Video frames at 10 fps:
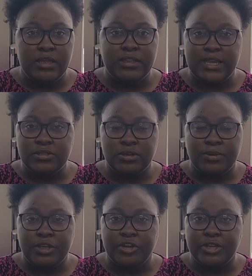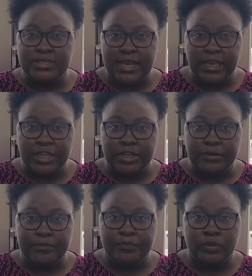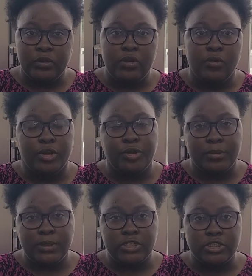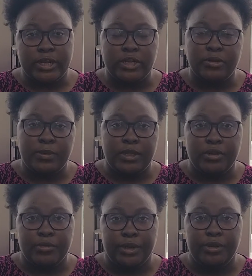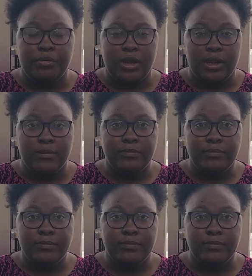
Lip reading: That's going to be your executor or your administrator, depending on where you are.